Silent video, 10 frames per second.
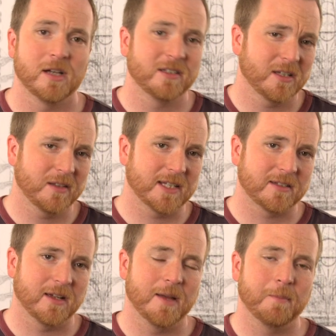Until that
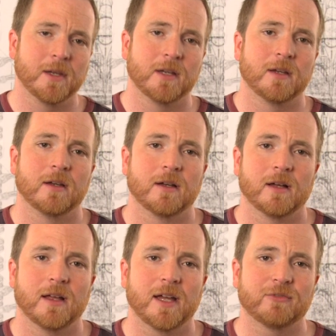time,
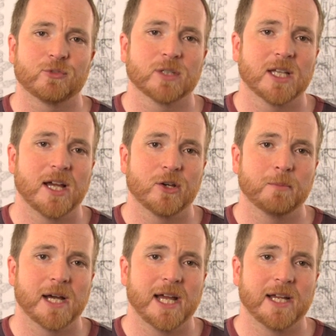I'll have to rely
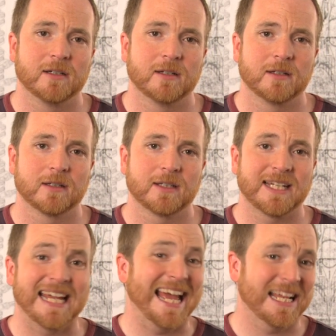on my
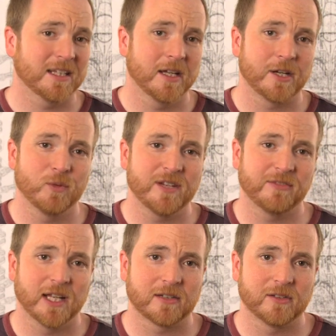cat-like
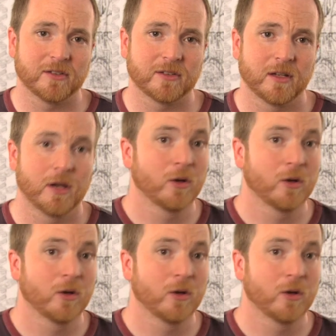reflexes.